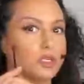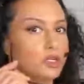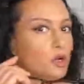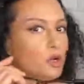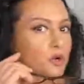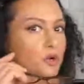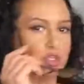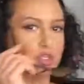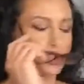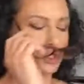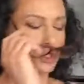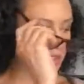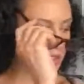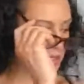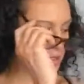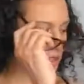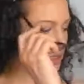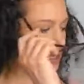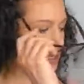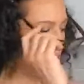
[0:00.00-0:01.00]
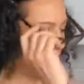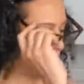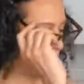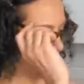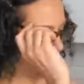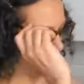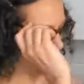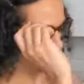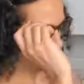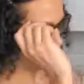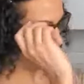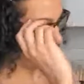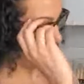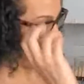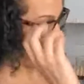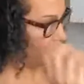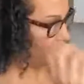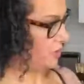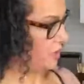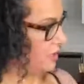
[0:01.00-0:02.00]
no sugar.
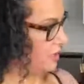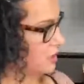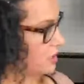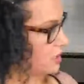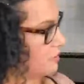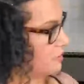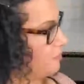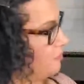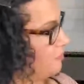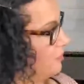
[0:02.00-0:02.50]
So this